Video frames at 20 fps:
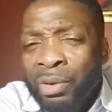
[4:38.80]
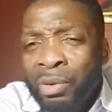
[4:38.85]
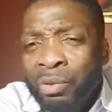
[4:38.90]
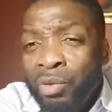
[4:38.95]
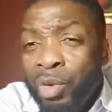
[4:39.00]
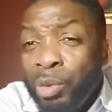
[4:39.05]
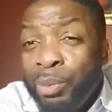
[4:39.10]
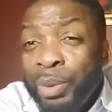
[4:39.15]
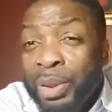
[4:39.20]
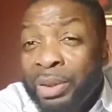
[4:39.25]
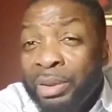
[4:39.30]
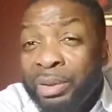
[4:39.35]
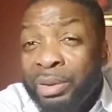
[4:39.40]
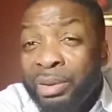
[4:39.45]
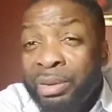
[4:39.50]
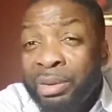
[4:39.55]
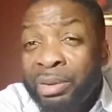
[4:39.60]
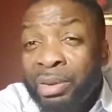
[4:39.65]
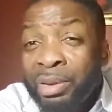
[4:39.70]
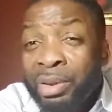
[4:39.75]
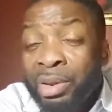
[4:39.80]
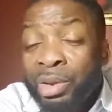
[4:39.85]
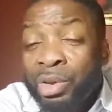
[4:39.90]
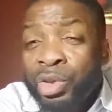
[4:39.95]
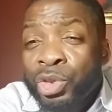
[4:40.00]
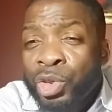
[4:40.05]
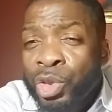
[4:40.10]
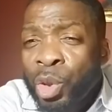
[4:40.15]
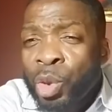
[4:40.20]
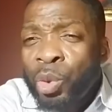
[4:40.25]
We've been
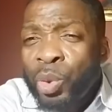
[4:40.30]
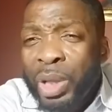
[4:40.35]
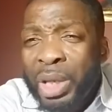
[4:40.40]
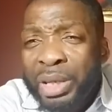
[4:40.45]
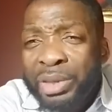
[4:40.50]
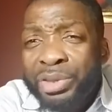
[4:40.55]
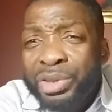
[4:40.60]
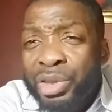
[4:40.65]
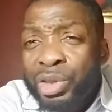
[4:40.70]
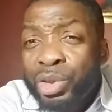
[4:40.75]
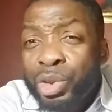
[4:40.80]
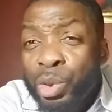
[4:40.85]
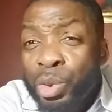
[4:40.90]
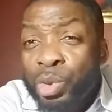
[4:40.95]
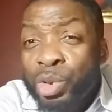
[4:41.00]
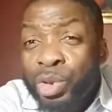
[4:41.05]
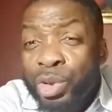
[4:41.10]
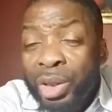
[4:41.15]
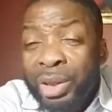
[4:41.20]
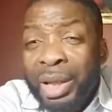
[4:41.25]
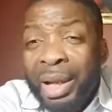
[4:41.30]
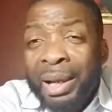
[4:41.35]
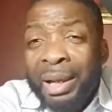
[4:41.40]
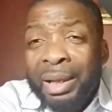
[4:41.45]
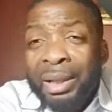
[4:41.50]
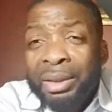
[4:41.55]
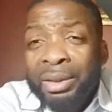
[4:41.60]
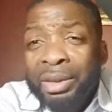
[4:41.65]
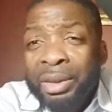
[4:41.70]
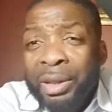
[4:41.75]
so
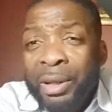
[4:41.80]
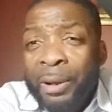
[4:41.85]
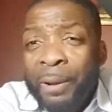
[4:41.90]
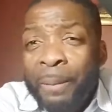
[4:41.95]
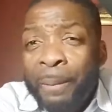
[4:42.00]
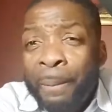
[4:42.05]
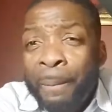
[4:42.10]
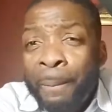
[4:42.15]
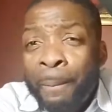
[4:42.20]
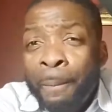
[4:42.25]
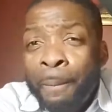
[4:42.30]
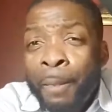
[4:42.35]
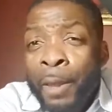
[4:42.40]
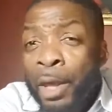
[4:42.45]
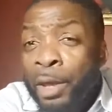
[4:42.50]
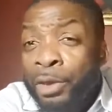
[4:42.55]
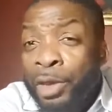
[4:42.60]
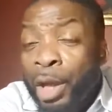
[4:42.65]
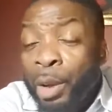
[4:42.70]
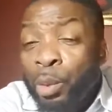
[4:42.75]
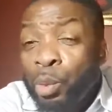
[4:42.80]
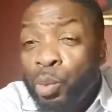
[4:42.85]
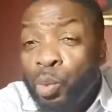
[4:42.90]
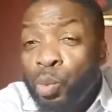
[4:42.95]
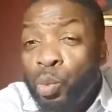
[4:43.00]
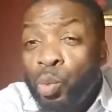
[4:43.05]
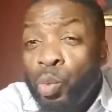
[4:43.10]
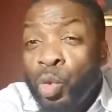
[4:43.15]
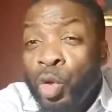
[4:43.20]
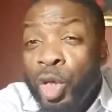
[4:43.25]
institutionalized that
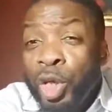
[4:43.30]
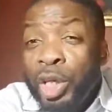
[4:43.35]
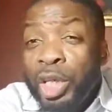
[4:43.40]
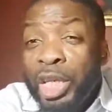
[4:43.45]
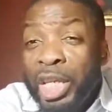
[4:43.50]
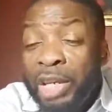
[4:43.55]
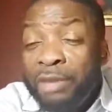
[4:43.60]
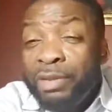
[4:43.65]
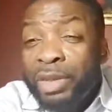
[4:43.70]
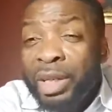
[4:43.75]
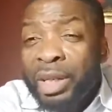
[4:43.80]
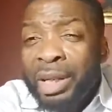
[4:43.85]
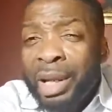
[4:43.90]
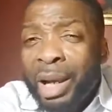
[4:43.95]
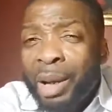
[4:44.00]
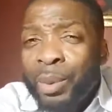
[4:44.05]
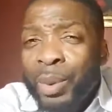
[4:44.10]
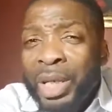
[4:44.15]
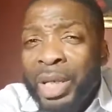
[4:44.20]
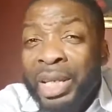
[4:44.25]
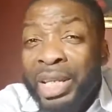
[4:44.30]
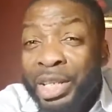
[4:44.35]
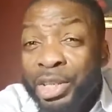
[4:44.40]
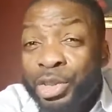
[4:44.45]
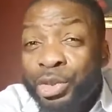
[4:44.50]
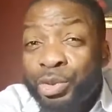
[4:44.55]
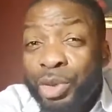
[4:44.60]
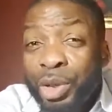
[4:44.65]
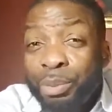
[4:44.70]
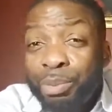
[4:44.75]
even in our
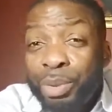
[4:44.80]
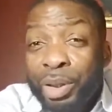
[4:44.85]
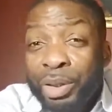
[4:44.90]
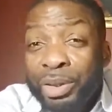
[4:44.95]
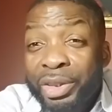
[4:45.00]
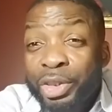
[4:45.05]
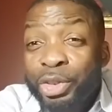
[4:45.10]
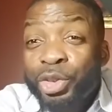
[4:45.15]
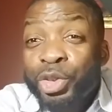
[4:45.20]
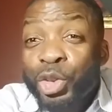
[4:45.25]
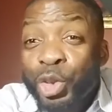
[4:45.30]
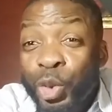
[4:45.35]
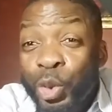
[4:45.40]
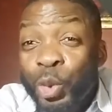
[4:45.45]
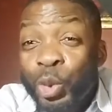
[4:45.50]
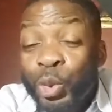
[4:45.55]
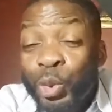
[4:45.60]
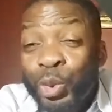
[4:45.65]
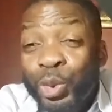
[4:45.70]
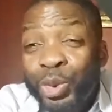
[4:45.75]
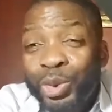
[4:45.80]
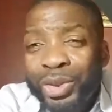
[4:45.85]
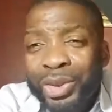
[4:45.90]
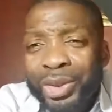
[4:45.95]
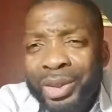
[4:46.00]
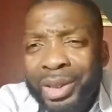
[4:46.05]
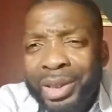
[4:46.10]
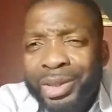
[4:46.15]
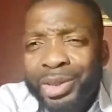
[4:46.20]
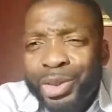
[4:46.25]
history books in schools,
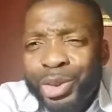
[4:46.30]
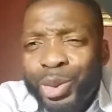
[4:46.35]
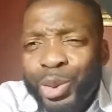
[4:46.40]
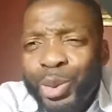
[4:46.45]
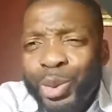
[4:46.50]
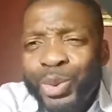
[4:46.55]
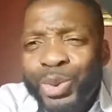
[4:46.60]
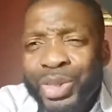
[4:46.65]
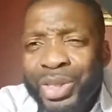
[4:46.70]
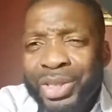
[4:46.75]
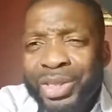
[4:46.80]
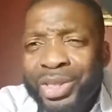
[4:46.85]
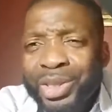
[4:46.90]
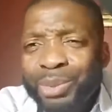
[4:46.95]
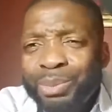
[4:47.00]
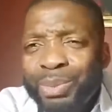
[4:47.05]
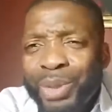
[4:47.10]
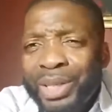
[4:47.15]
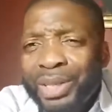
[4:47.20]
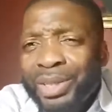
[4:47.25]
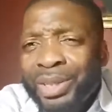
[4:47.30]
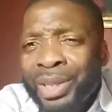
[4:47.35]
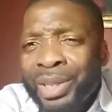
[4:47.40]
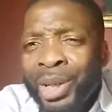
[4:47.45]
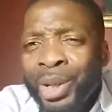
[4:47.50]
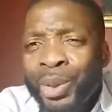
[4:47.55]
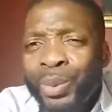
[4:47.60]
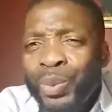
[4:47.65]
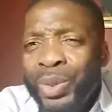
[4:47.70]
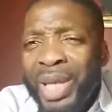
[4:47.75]
in the school system,
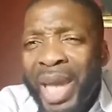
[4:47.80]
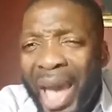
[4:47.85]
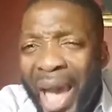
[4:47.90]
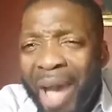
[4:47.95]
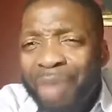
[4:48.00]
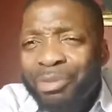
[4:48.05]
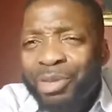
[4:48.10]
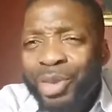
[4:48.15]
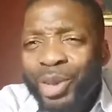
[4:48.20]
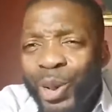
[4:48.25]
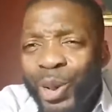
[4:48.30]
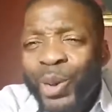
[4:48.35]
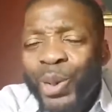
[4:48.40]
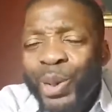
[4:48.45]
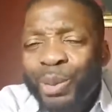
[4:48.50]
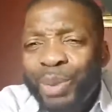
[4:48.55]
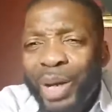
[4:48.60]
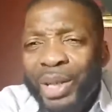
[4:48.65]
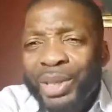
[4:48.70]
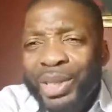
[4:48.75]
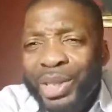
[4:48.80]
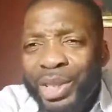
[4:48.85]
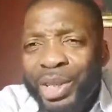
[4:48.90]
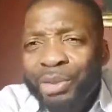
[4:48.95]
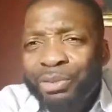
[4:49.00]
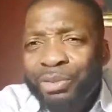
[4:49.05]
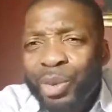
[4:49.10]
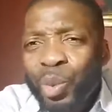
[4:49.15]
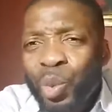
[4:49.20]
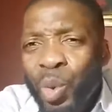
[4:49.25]
we have to learn about the
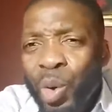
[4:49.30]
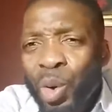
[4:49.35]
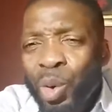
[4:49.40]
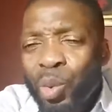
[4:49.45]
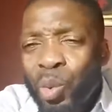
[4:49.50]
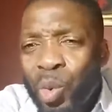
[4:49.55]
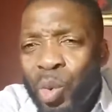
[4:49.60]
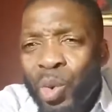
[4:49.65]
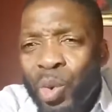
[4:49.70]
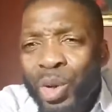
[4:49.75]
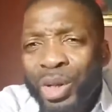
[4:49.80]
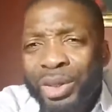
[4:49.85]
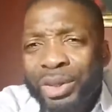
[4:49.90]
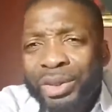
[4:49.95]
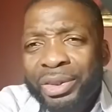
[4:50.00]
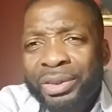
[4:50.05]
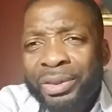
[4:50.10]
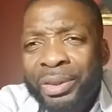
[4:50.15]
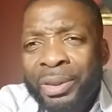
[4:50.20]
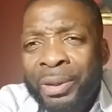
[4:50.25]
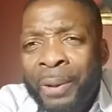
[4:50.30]
different world wars.